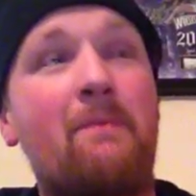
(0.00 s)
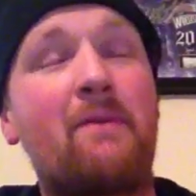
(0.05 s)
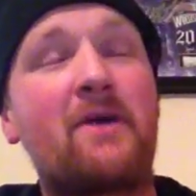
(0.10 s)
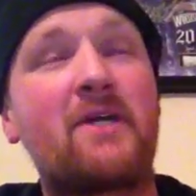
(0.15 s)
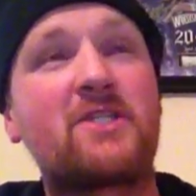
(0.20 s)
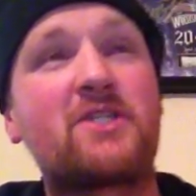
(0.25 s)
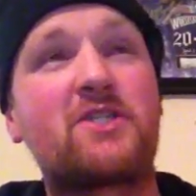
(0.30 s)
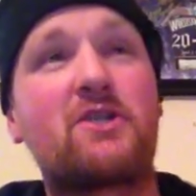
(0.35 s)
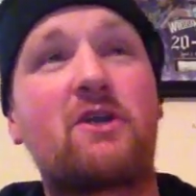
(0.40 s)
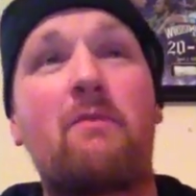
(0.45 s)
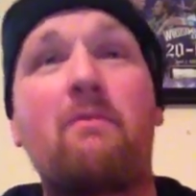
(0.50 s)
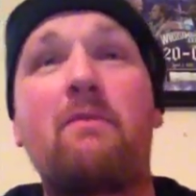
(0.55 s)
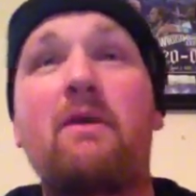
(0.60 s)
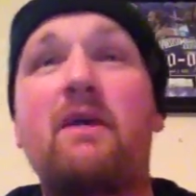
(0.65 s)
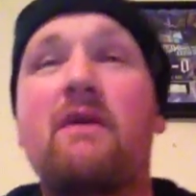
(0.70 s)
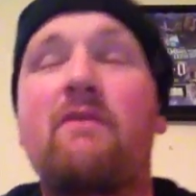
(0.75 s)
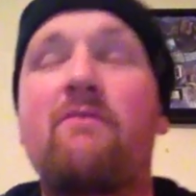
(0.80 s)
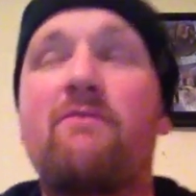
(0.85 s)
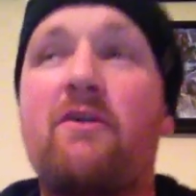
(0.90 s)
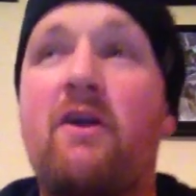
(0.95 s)
picture of
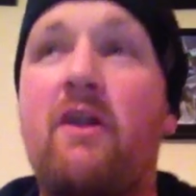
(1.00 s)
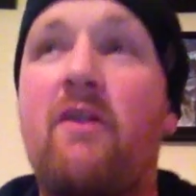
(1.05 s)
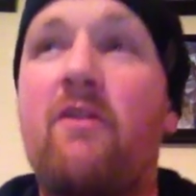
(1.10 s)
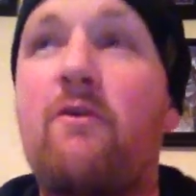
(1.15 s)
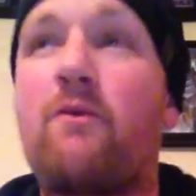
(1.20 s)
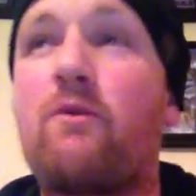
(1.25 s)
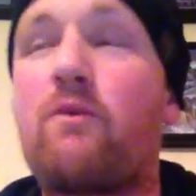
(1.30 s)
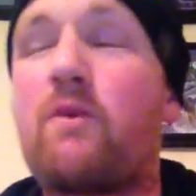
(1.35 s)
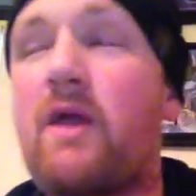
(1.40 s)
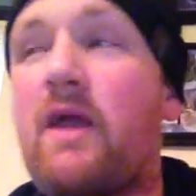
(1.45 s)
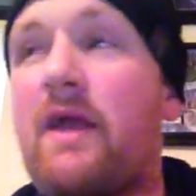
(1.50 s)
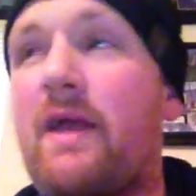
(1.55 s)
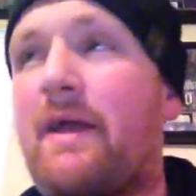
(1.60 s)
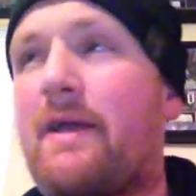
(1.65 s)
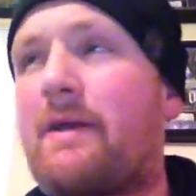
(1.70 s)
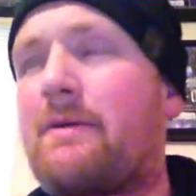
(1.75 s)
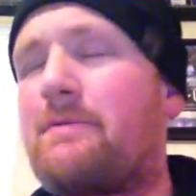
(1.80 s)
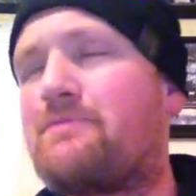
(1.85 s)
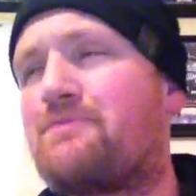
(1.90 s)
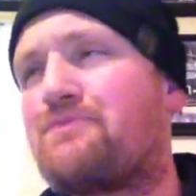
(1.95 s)
me in front of the
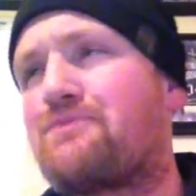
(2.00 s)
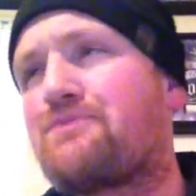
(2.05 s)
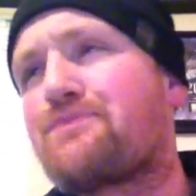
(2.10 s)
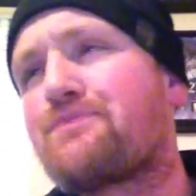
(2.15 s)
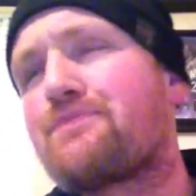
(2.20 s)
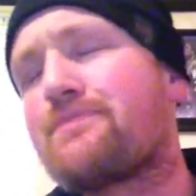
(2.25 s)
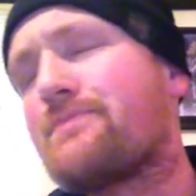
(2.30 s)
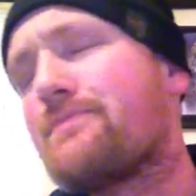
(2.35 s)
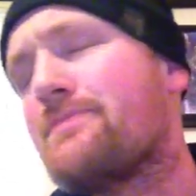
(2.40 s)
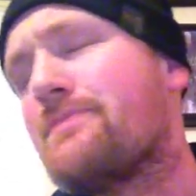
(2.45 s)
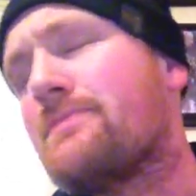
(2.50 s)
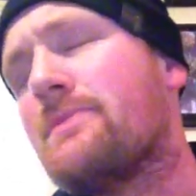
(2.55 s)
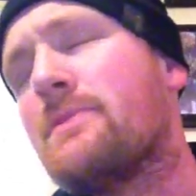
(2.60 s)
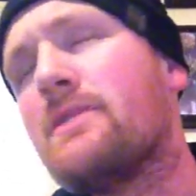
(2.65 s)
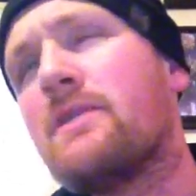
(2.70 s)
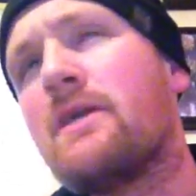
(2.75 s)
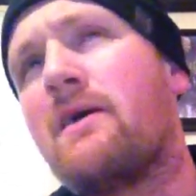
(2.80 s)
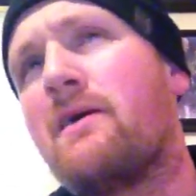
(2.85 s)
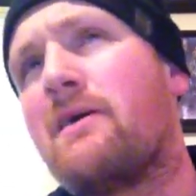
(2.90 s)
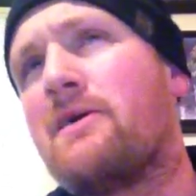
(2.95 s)
ring,
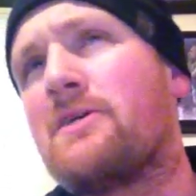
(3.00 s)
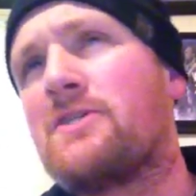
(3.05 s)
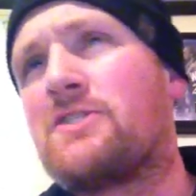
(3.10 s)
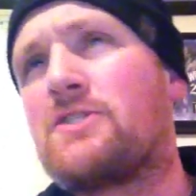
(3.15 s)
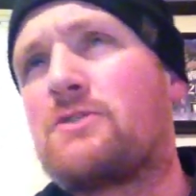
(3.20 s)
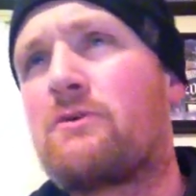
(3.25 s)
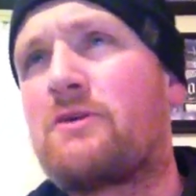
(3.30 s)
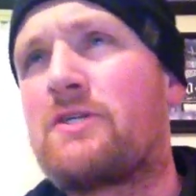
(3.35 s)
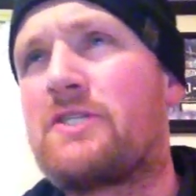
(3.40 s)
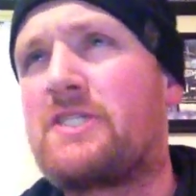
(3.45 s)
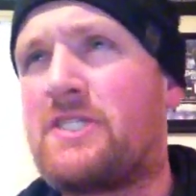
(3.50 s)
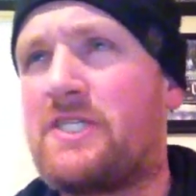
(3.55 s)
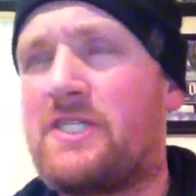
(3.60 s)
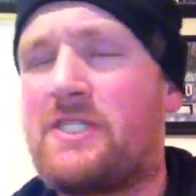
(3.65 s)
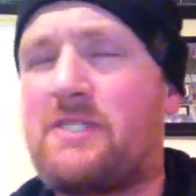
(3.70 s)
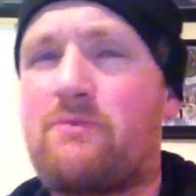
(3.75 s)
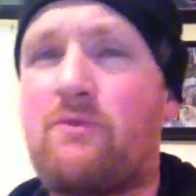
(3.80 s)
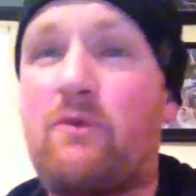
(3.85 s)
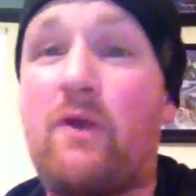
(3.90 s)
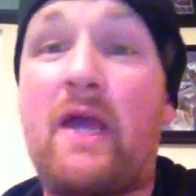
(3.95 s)
all sorts of
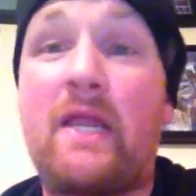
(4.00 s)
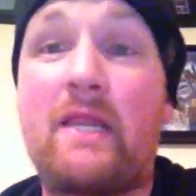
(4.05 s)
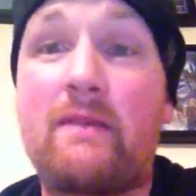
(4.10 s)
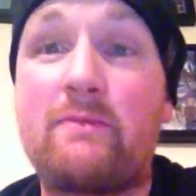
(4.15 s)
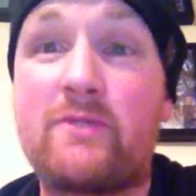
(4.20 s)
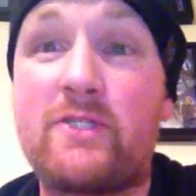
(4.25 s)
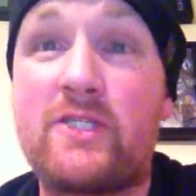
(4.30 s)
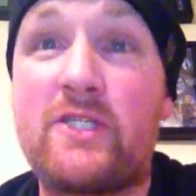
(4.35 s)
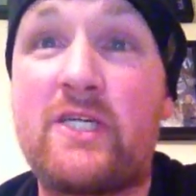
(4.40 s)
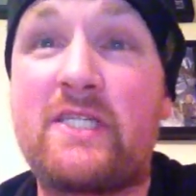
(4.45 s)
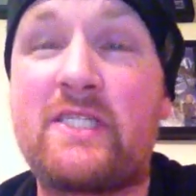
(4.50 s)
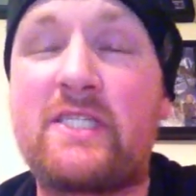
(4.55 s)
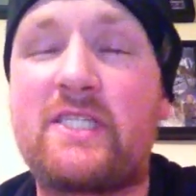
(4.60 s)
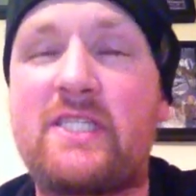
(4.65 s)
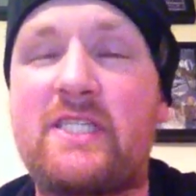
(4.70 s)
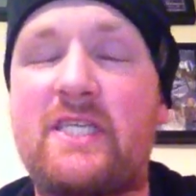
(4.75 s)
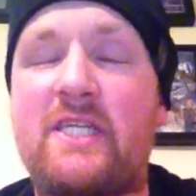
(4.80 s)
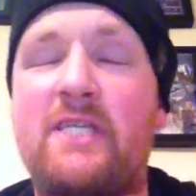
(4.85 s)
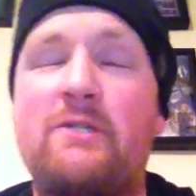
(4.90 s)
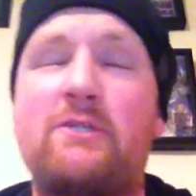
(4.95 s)
just random shit
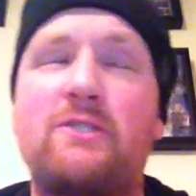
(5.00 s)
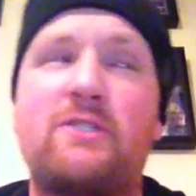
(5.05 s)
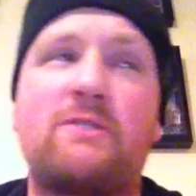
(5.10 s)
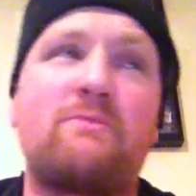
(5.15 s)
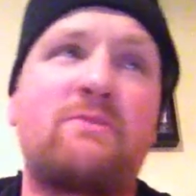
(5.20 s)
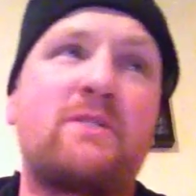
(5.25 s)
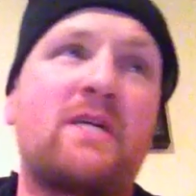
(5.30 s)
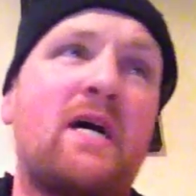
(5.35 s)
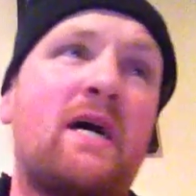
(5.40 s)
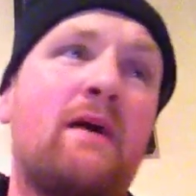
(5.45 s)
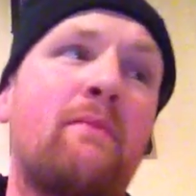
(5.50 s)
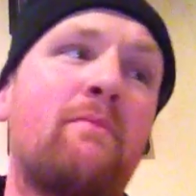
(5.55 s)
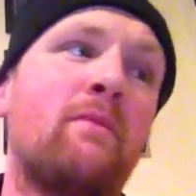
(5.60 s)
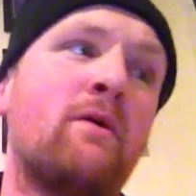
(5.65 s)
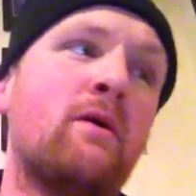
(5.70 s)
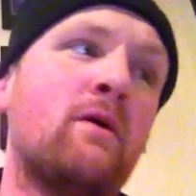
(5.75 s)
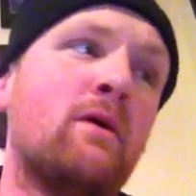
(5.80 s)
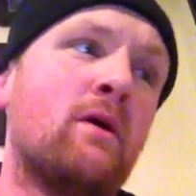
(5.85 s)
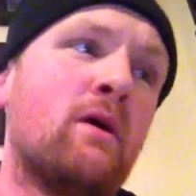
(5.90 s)
just to kill some time.